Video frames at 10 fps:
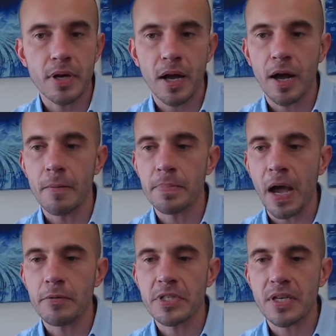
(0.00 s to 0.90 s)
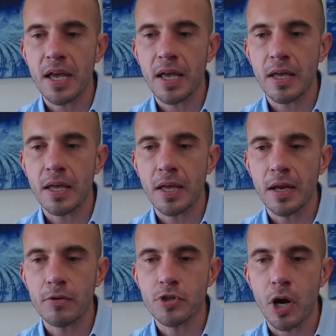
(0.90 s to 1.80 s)
I would say,
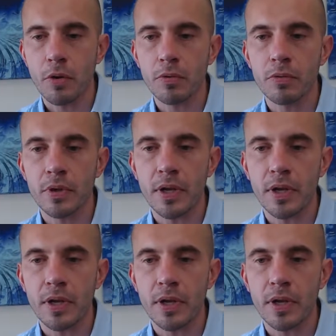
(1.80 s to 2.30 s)
total